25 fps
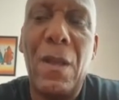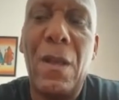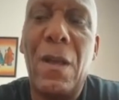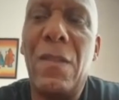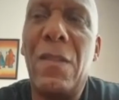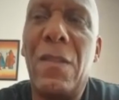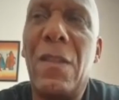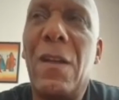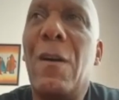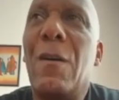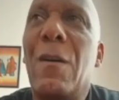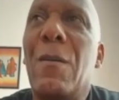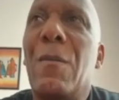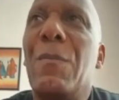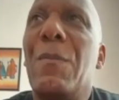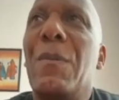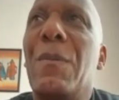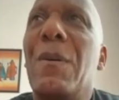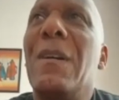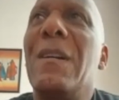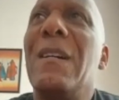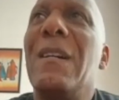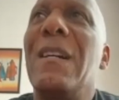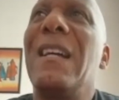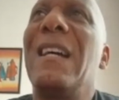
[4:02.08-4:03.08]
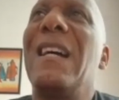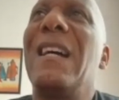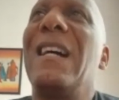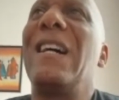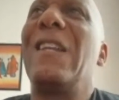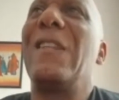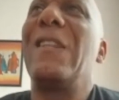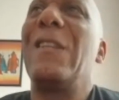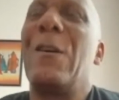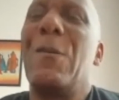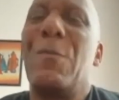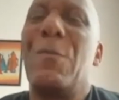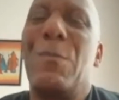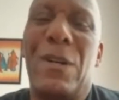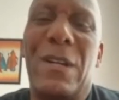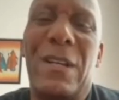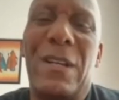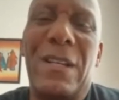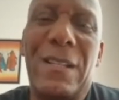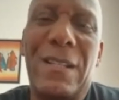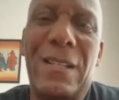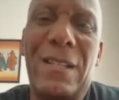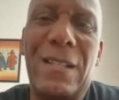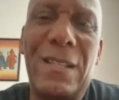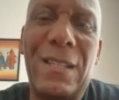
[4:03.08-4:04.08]
No, I know,
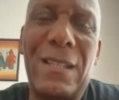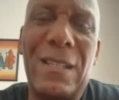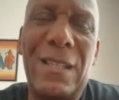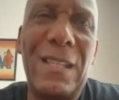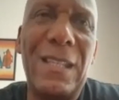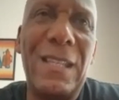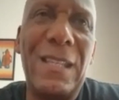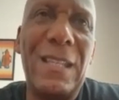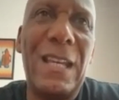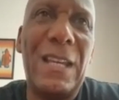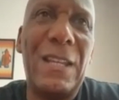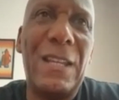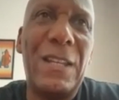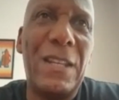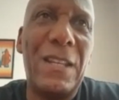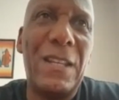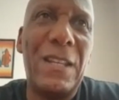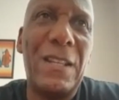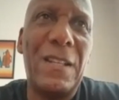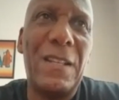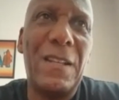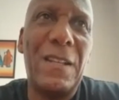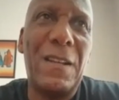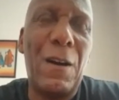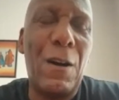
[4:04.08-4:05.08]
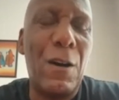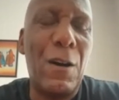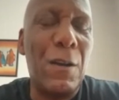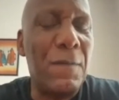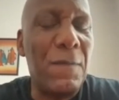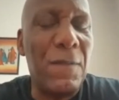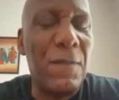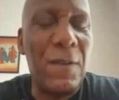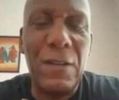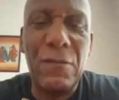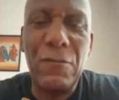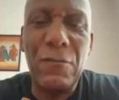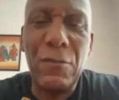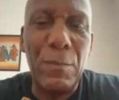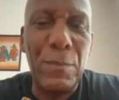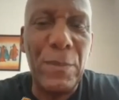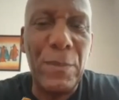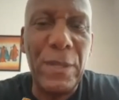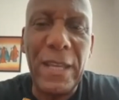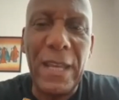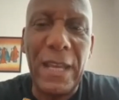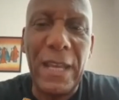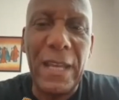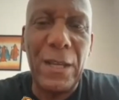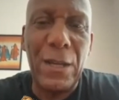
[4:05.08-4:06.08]
but he had hard fights from the
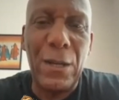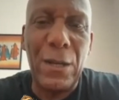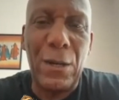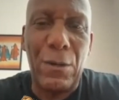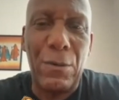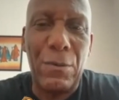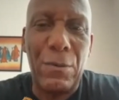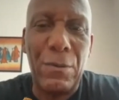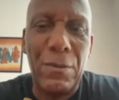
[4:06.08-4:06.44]
get-go.